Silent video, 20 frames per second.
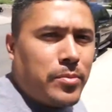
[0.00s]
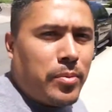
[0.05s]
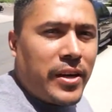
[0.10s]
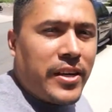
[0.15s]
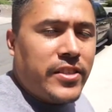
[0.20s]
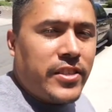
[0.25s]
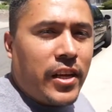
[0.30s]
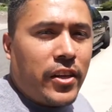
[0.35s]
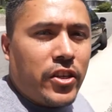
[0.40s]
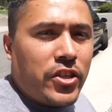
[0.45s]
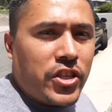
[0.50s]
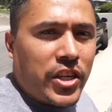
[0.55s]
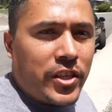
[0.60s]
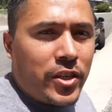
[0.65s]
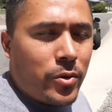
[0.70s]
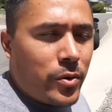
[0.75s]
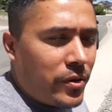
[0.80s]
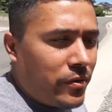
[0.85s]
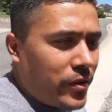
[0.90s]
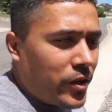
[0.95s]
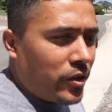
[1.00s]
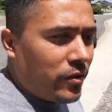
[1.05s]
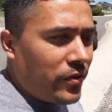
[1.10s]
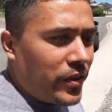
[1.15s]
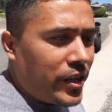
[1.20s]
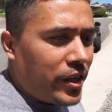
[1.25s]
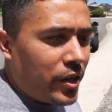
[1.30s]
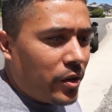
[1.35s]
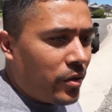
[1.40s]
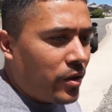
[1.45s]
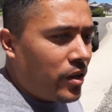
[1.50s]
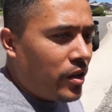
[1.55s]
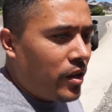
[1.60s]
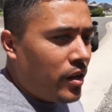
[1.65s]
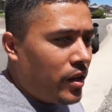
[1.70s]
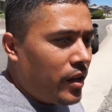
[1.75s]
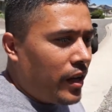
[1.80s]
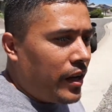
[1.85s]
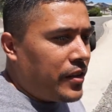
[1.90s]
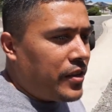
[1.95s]
probably saw the gender reveal video
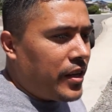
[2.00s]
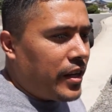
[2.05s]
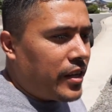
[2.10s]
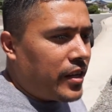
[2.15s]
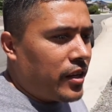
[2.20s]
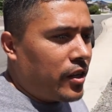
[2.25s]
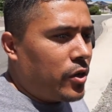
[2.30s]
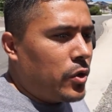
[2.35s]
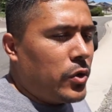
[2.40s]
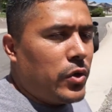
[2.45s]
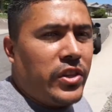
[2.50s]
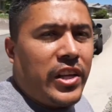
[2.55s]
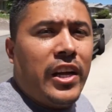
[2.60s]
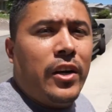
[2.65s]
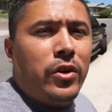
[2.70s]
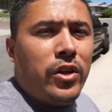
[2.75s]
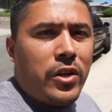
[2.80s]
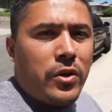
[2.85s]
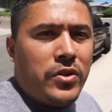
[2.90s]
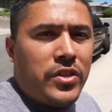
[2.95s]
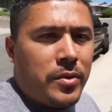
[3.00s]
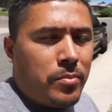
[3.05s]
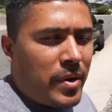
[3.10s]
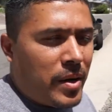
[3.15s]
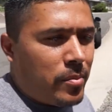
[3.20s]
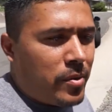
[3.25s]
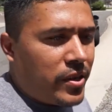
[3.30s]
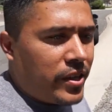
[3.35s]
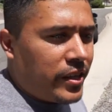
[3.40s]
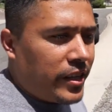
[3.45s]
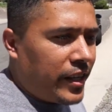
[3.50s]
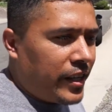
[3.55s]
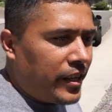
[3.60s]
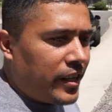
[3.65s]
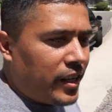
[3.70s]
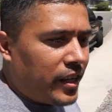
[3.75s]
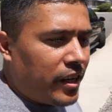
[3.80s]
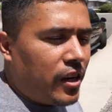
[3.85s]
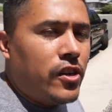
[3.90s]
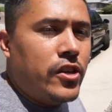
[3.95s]
and that down cruising memory lane
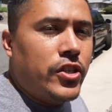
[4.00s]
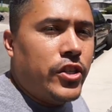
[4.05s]
car